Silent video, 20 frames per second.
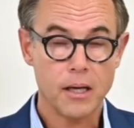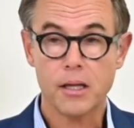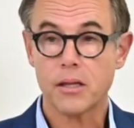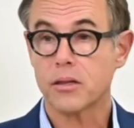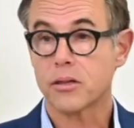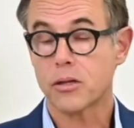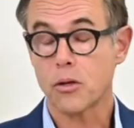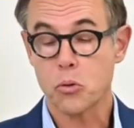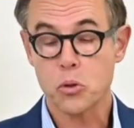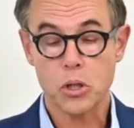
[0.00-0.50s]

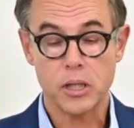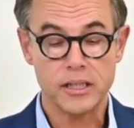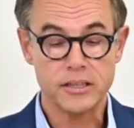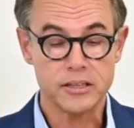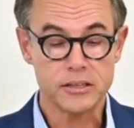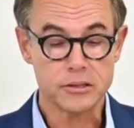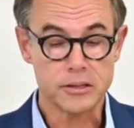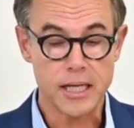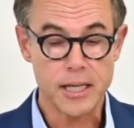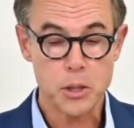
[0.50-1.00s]
social
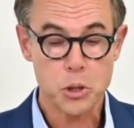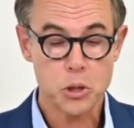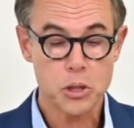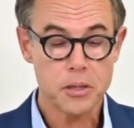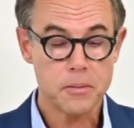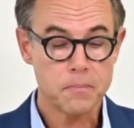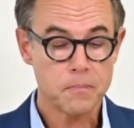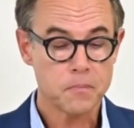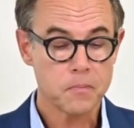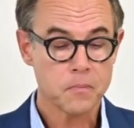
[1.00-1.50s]

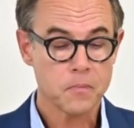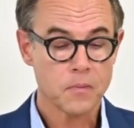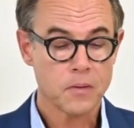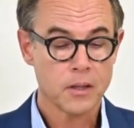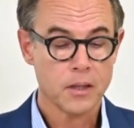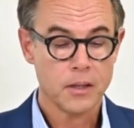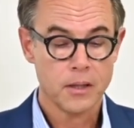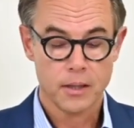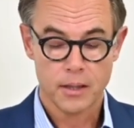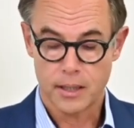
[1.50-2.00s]
integration,
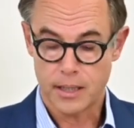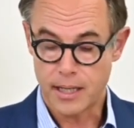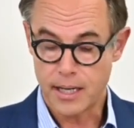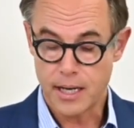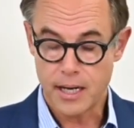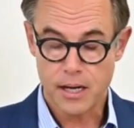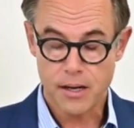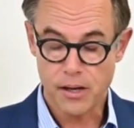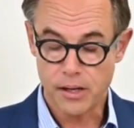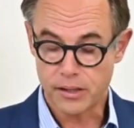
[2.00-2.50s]

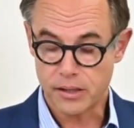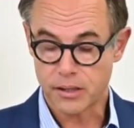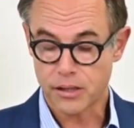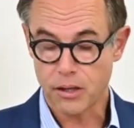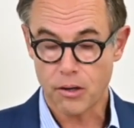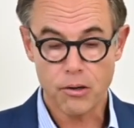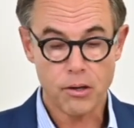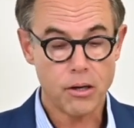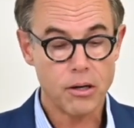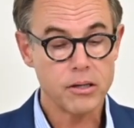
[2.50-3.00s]
and it's
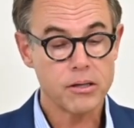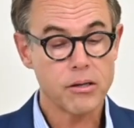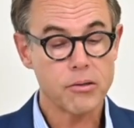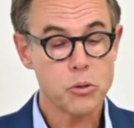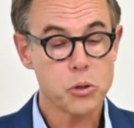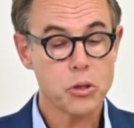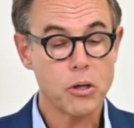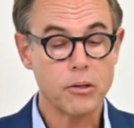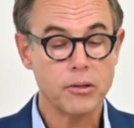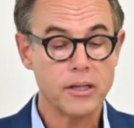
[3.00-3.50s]
also
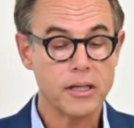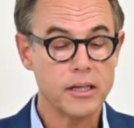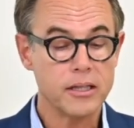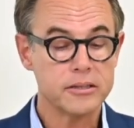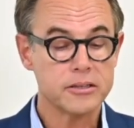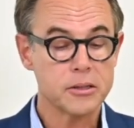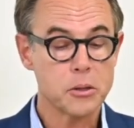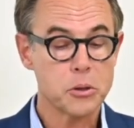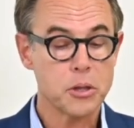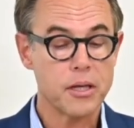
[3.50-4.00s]
shown in
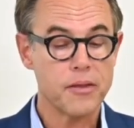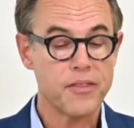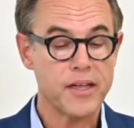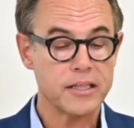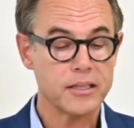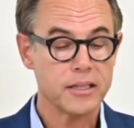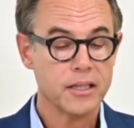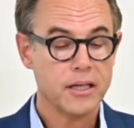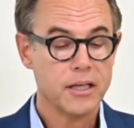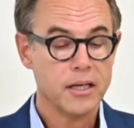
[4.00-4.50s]
literature
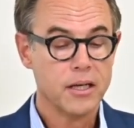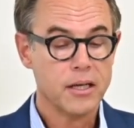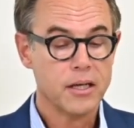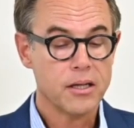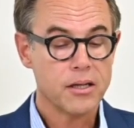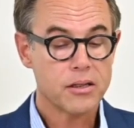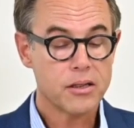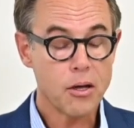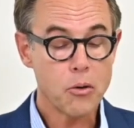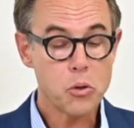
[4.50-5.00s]
that
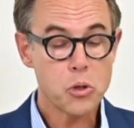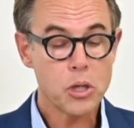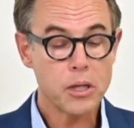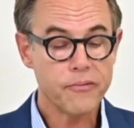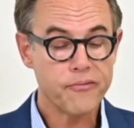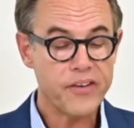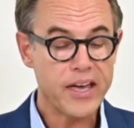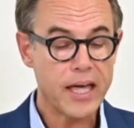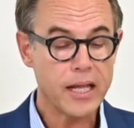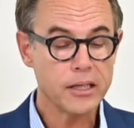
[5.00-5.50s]
social
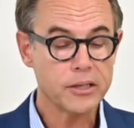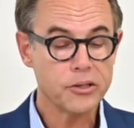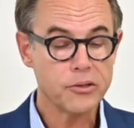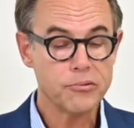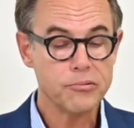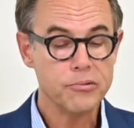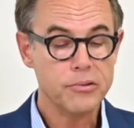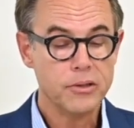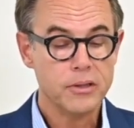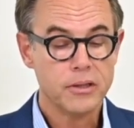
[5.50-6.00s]

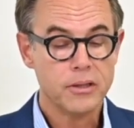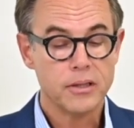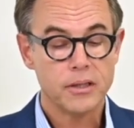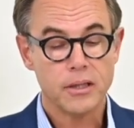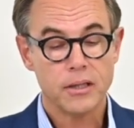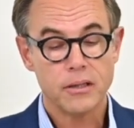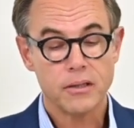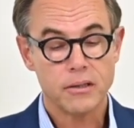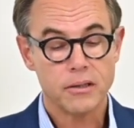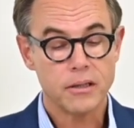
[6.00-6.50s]
value
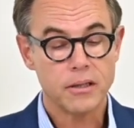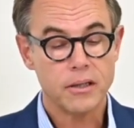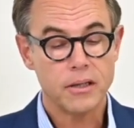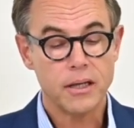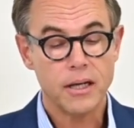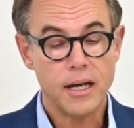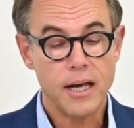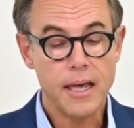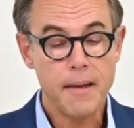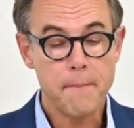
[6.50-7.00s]

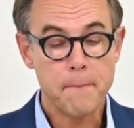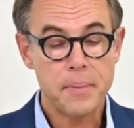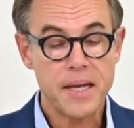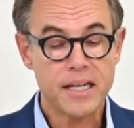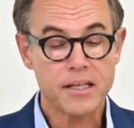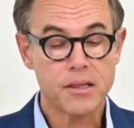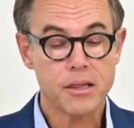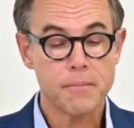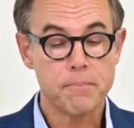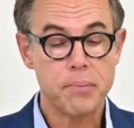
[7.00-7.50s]

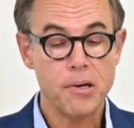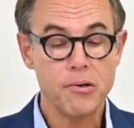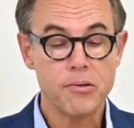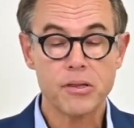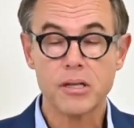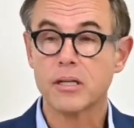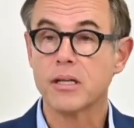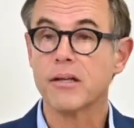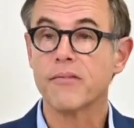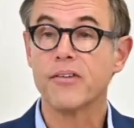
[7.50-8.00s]
impacts
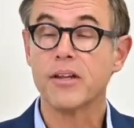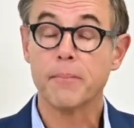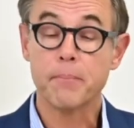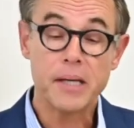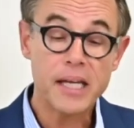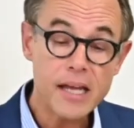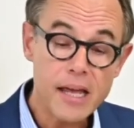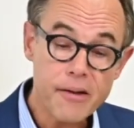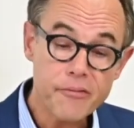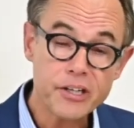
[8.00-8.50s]
positively
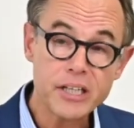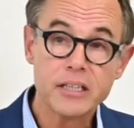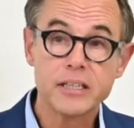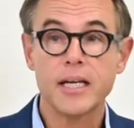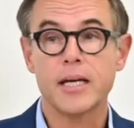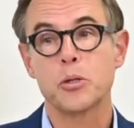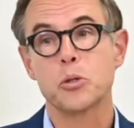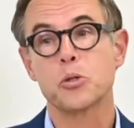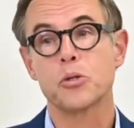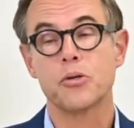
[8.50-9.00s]
behavior
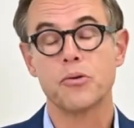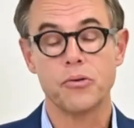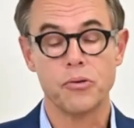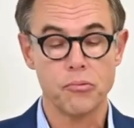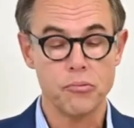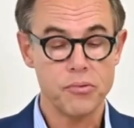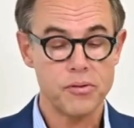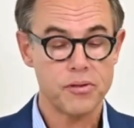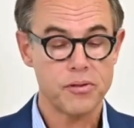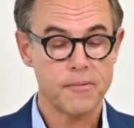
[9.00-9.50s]
intention to
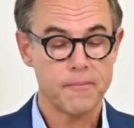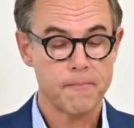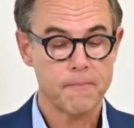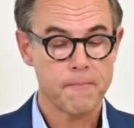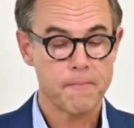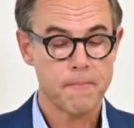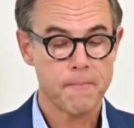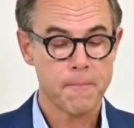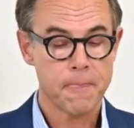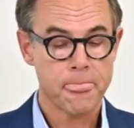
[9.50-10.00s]
use,
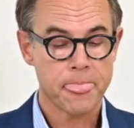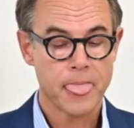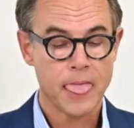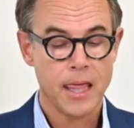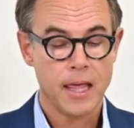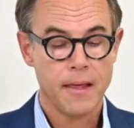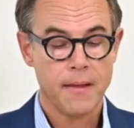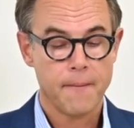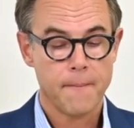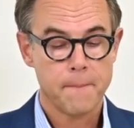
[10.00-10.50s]

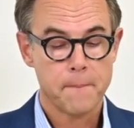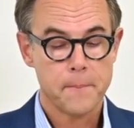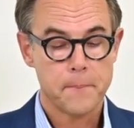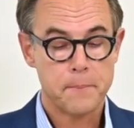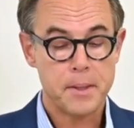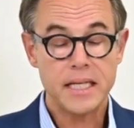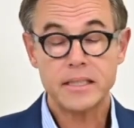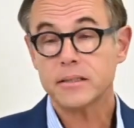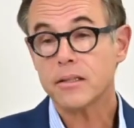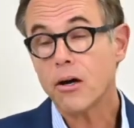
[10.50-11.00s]

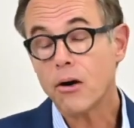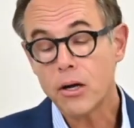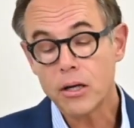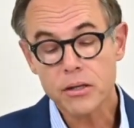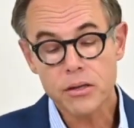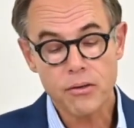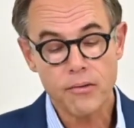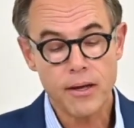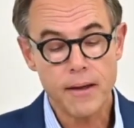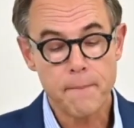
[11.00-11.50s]
but
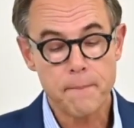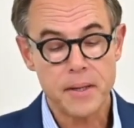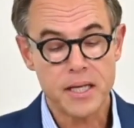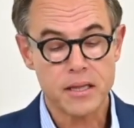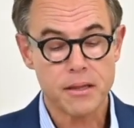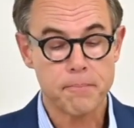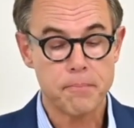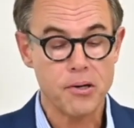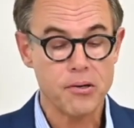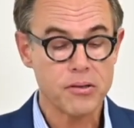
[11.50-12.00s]
also
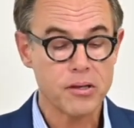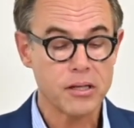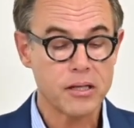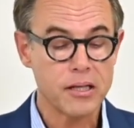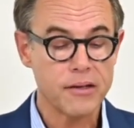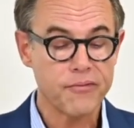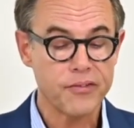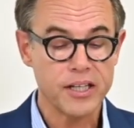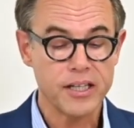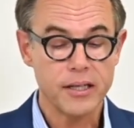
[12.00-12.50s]
impacts
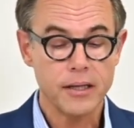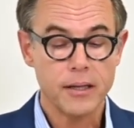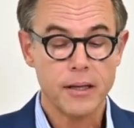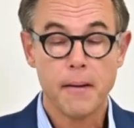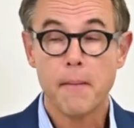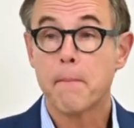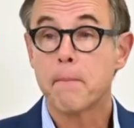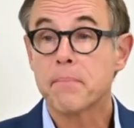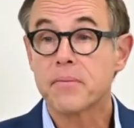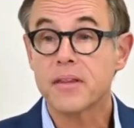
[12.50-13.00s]
positively
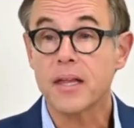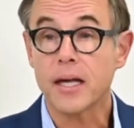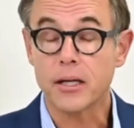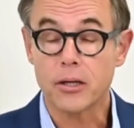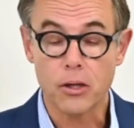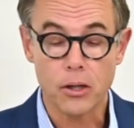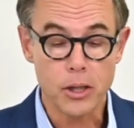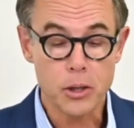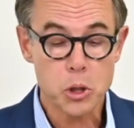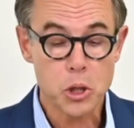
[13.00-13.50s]

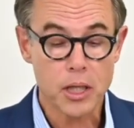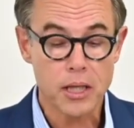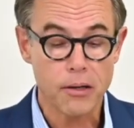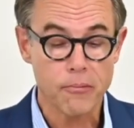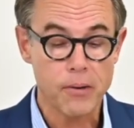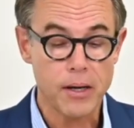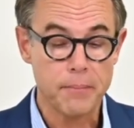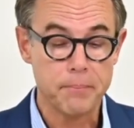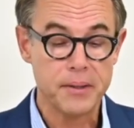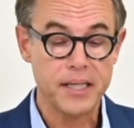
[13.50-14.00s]
psychological
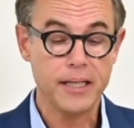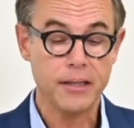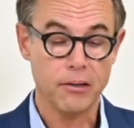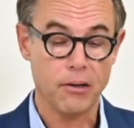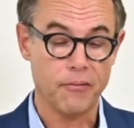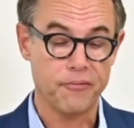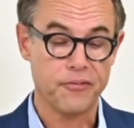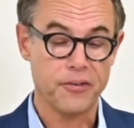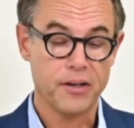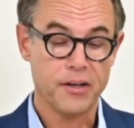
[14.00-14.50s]
well-being
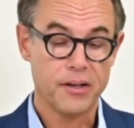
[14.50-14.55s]
of